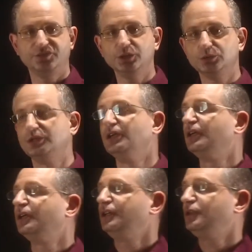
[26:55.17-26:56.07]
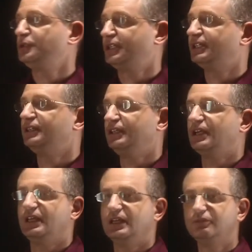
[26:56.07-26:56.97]
field using the
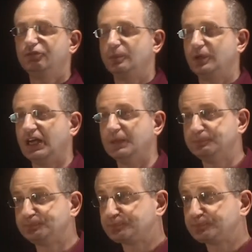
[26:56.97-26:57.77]
TKNN formula,